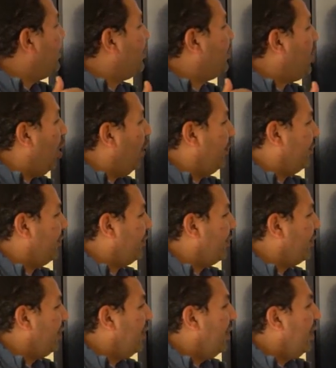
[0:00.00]
stopped,
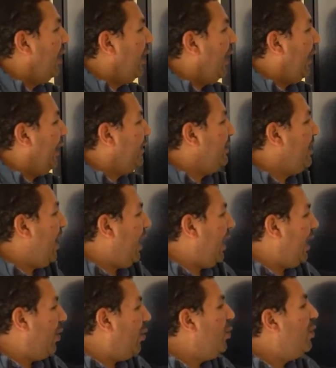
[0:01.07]
and
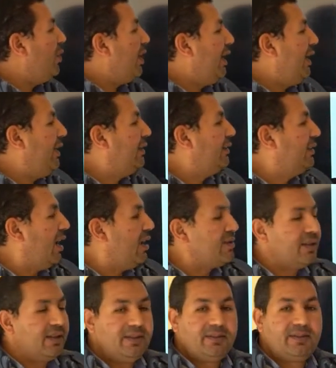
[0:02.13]
now he
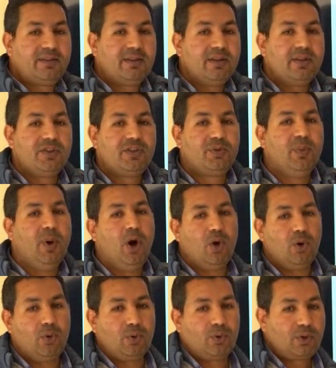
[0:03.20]
doesn't
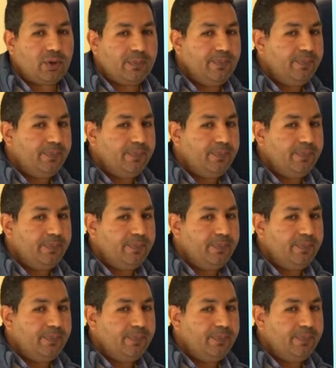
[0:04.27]
smoke.